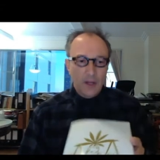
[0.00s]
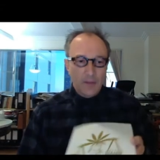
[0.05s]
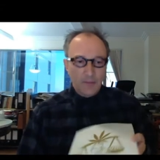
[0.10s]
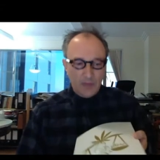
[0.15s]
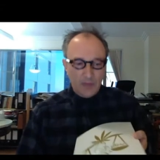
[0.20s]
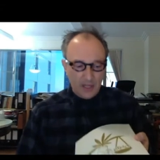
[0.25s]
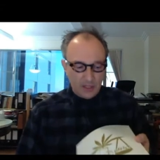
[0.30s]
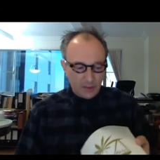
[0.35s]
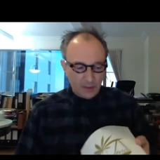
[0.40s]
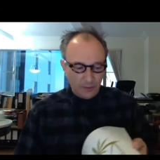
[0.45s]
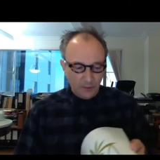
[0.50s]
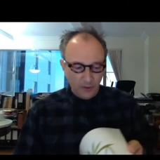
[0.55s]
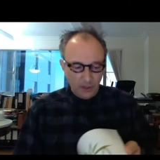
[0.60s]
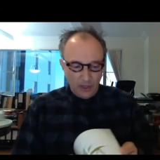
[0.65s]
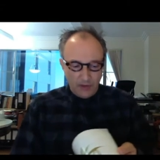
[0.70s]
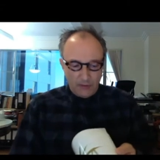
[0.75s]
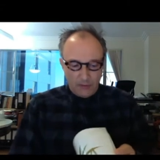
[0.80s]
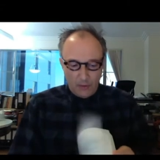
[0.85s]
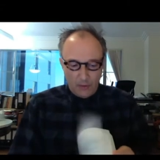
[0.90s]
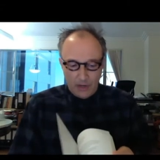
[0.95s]
It's
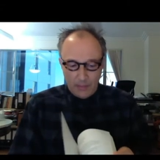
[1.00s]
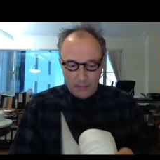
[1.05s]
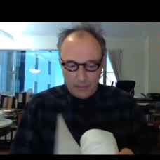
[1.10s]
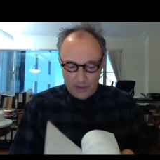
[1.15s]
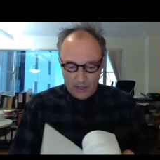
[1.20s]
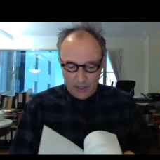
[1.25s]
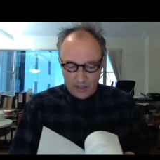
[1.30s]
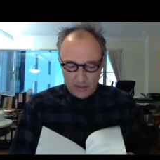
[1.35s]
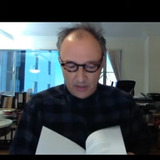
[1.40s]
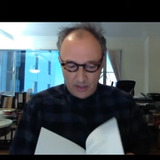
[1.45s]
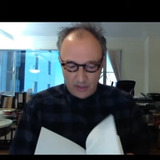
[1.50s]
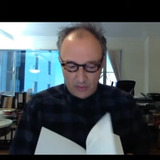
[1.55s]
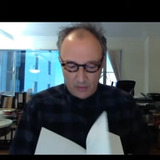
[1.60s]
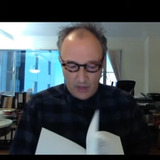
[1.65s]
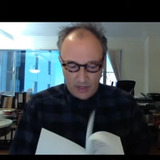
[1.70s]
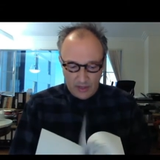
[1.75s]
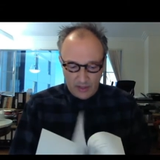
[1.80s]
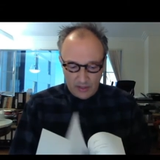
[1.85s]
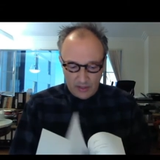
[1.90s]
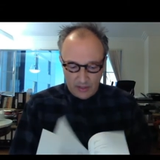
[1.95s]
full of reprints as
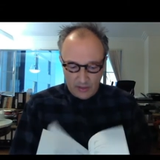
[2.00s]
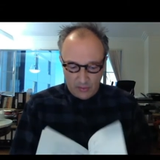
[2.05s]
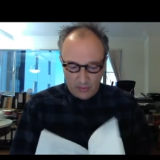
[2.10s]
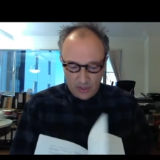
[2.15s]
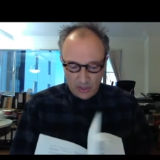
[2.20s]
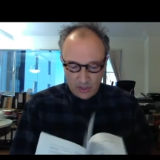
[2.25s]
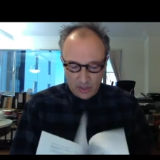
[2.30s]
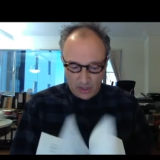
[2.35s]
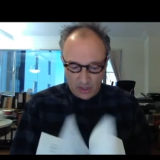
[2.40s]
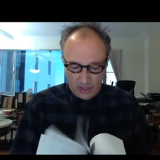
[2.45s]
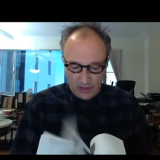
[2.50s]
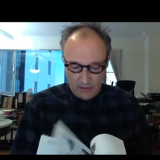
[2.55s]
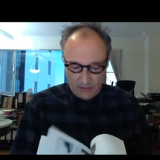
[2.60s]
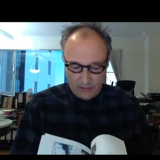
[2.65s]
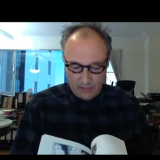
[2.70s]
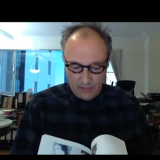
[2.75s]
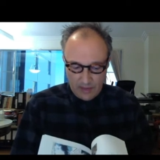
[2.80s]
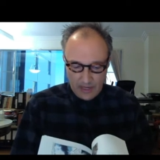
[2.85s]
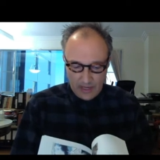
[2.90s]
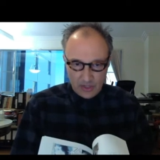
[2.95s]
well as original
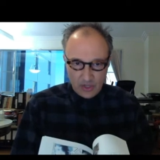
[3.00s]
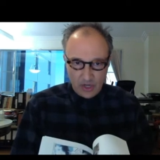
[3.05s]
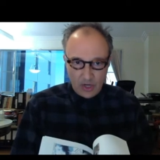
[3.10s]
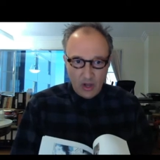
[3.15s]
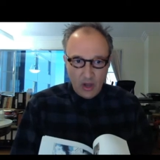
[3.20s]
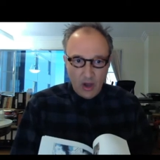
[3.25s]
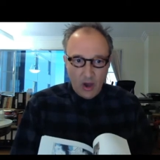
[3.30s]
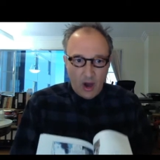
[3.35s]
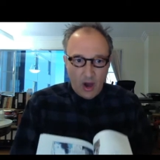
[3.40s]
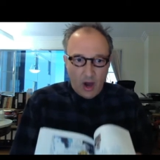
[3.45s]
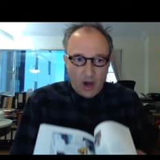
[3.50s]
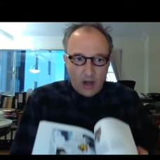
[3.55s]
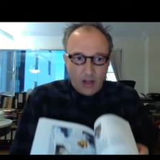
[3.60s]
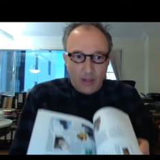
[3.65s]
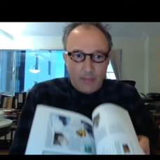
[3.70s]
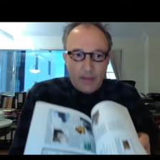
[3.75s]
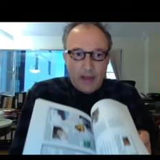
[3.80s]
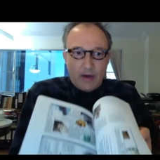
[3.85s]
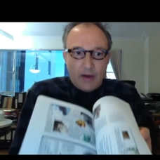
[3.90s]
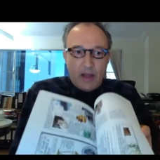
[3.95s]
information, all
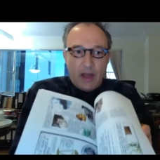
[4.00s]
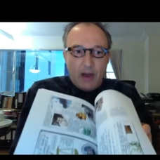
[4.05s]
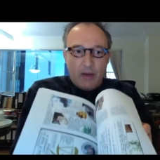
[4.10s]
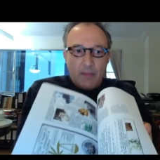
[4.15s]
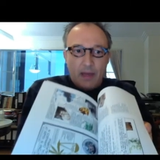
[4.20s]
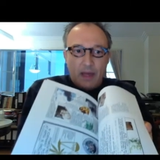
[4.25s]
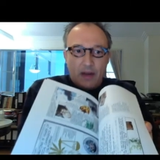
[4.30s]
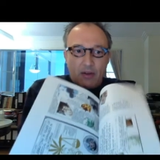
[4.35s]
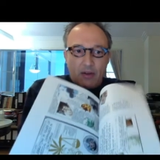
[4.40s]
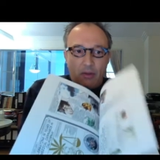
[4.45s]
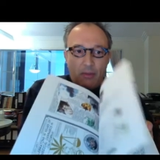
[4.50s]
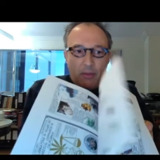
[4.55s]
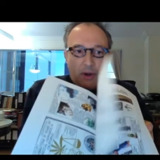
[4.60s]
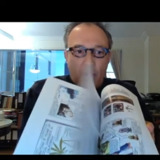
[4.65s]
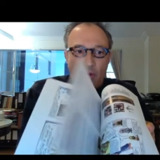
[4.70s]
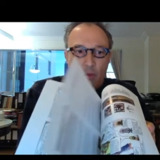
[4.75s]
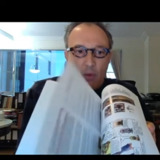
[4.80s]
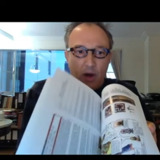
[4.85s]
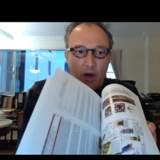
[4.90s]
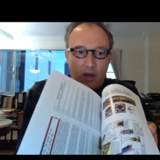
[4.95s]
about how medical
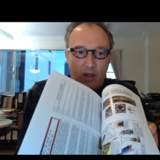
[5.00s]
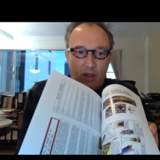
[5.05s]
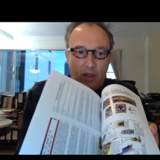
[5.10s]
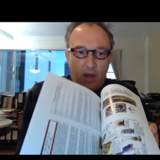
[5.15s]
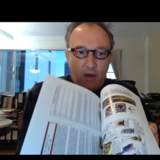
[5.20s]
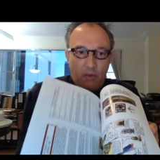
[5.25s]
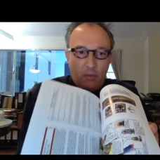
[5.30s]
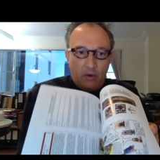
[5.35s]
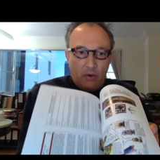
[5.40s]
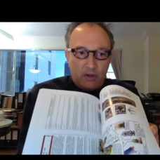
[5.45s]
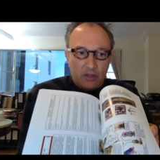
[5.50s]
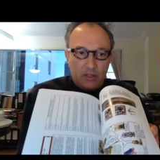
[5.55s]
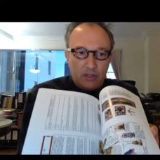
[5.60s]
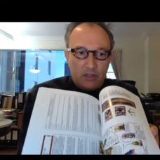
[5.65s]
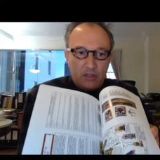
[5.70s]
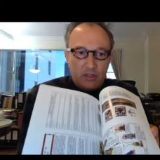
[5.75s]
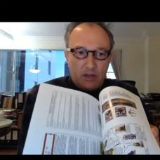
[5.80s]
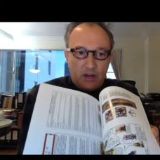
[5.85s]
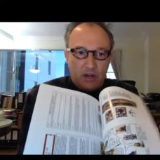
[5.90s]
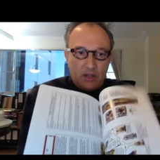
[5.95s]
marijuana law works. It
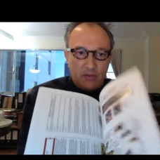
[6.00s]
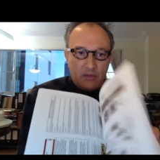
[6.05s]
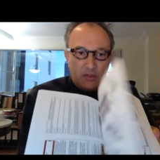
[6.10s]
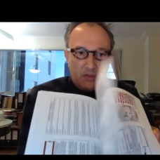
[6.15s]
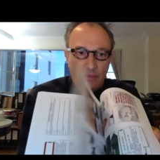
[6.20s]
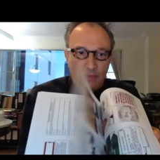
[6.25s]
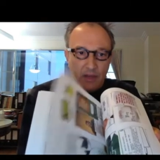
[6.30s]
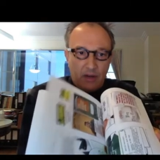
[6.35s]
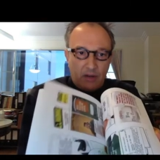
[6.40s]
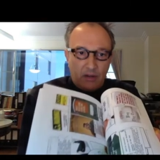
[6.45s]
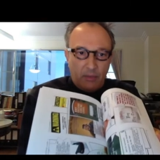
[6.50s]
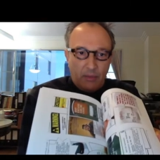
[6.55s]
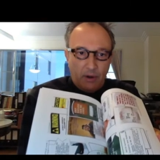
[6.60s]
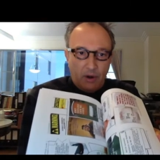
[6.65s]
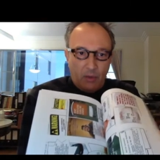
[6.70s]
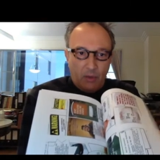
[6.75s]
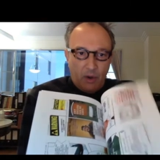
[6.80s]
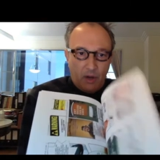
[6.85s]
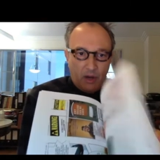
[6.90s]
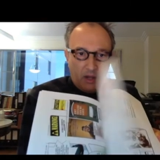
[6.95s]
starts with the medical
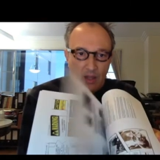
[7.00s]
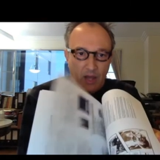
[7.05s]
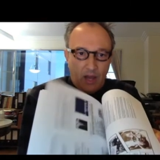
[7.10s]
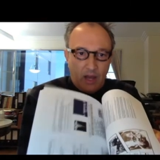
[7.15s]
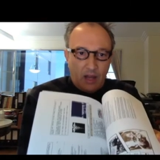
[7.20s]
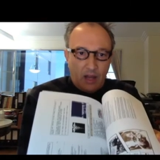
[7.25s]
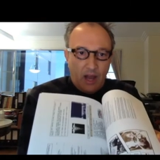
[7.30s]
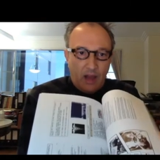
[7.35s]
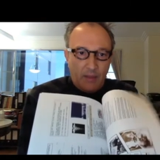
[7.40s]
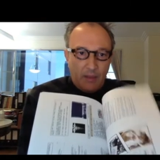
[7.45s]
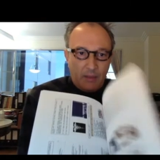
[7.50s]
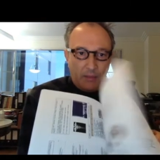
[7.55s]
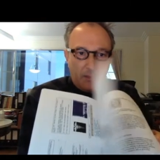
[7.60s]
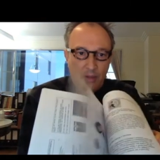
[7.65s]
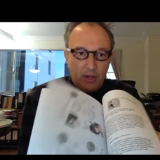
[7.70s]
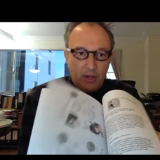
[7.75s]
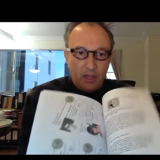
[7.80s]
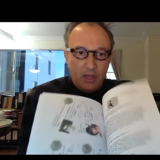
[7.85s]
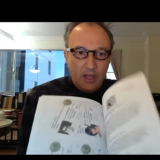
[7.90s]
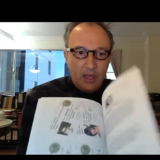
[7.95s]
marijuana law comic
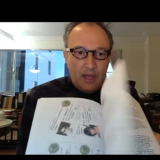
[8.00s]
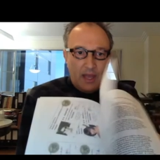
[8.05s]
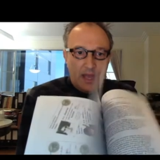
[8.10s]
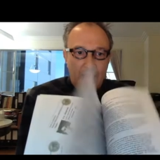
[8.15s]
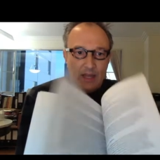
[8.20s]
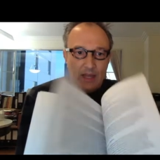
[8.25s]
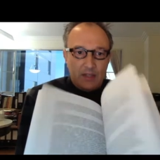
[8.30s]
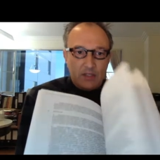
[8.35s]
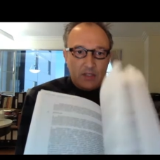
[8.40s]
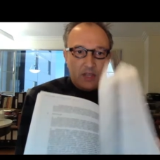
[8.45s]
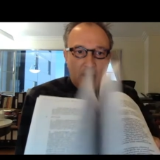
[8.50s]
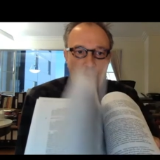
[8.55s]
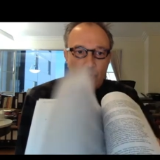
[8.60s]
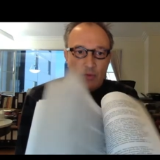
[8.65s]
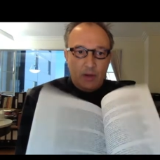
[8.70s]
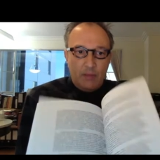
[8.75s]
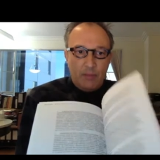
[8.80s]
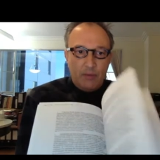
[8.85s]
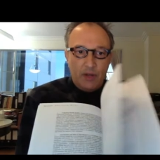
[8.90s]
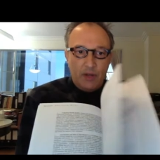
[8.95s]
book, and it's got
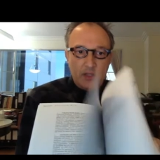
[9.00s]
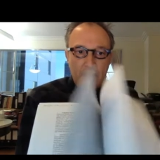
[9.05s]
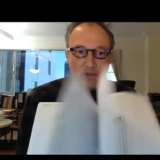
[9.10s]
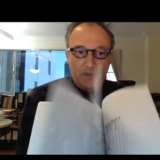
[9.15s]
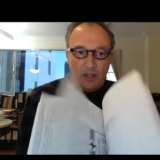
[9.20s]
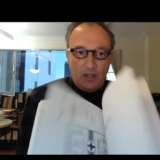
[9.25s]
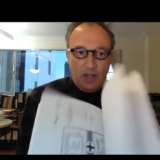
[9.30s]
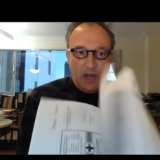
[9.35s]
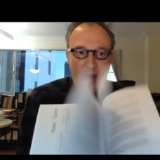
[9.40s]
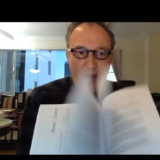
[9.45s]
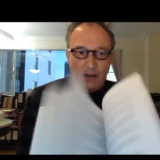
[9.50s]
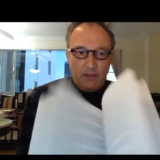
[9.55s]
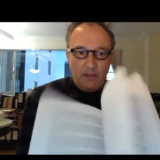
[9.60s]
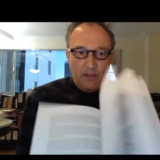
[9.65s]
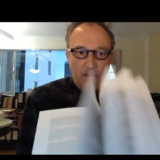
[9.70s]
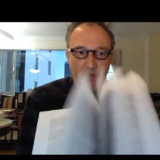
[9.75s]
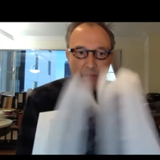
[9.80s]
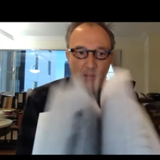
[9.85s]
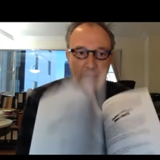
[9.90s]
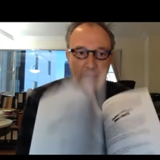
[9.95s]
reprints of a lot of
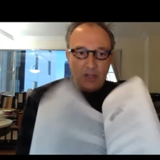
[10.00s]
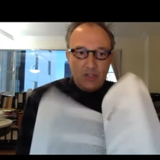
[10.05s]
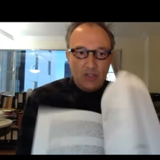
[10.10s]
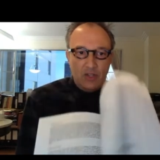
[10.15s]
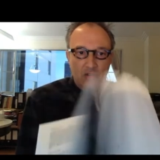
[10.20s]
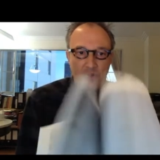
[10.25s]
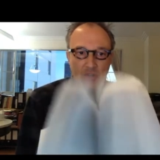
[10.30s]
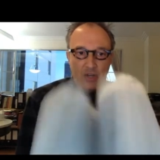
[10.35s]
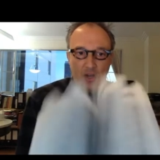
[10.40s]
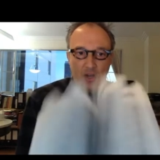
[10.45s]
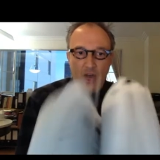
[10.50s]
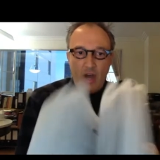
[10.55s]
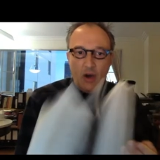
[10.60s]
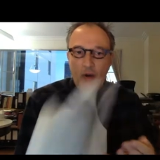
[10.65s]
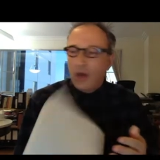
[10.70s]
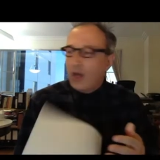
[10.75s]
information you should know.